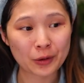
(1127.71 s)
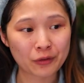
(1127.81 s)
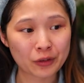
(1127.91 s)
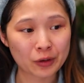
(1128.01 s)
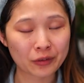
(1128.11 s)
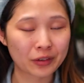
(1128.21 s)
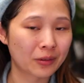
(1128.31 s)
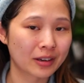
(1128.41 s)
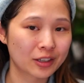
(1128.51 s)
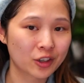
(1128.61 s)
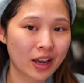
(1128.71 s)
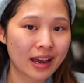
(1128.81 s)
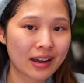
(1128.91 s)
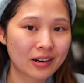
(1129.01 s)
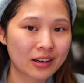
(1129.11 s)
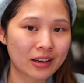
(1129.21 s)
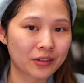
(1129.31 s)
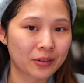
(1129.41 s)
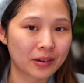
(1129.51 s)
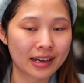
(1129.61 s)
If you ever want to chat or you
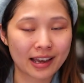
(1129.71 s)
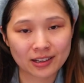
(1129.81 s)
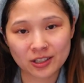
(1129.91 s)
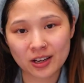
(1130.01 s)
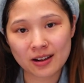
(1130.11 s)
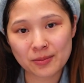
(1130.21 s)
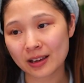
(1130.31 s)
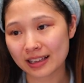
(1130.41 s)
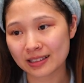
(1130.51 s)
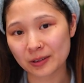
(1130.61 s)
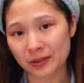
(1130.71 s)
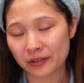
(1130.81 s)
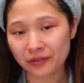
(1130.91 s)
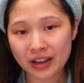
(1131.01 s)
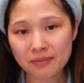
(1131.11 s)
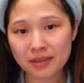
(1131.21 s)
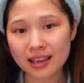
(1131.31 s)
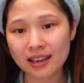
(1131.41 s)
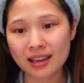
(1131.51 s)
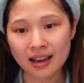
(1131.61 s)
ever want to catch up, you guys know where to find
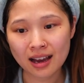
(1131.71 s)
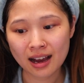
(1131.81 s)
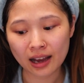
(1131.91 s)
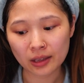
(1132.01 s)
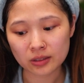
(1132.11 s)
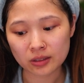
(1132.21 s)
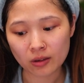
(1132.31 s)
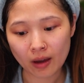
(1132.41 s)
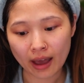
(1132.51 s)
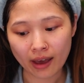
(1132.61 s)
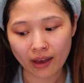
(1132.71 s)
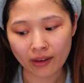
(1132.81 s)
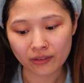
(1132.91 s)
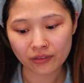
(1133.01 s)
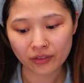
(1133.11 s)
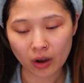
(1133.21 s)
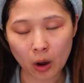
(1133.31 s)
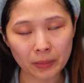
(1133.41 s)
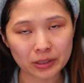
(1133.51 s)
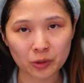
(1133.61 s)
me. I also have
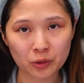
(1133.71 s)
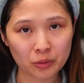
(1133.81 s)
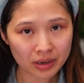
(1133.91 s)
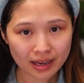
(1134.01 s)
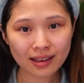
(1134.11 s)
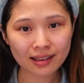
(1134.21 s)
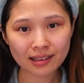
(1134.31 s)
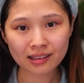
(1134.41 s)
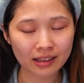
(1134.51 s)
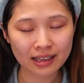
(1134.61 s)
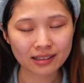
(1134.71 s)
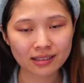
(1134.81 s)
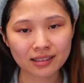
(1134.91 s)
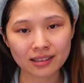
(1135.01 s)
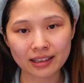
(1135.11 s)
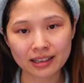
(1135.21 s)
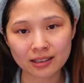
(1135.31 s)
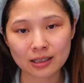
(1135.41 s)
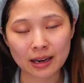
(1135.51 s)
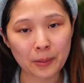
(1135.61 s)
all my social media links
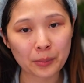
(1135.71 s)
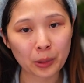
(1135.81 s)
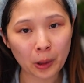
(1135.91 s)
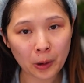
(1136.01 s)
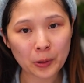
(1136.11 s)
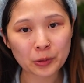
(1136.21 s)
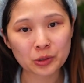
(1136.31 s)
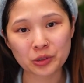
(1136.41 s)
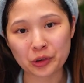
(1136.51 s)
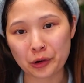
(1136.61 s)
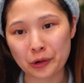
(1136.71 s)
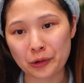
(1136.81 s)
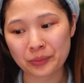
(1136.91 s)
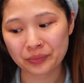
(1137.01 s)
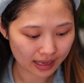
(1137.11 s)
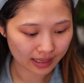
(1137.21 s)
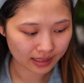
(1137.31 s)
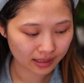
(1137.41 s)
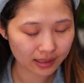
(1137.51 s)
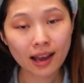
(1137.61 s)
linked down below,
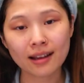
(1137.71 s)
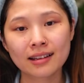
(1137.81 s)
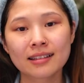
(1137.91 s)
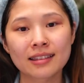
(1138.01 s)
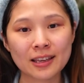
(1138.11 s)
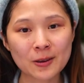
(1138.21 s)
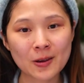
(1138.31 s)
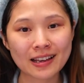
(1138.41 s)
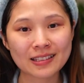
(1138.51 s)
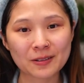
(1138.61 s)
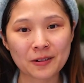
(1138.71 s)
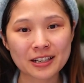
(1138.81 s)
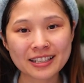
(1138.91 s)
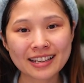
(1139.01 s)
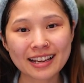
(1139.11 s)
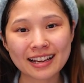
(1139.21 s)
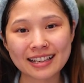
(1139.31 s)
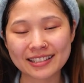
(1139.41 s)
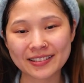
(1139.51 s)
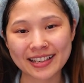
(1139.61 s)
and yeah, thank you guys for watching.
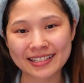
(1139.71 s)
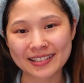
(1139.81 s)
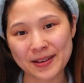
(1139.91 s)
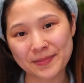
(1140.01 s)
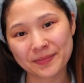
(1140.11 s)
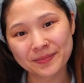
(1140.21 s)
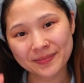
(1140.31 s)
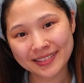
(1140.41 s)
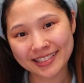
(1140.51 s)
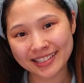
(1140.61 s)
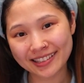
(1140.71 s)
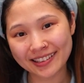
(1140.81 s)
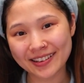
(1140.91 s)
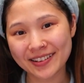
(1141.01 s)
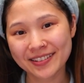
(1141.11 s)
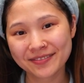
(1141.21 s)
Until next time, see you later.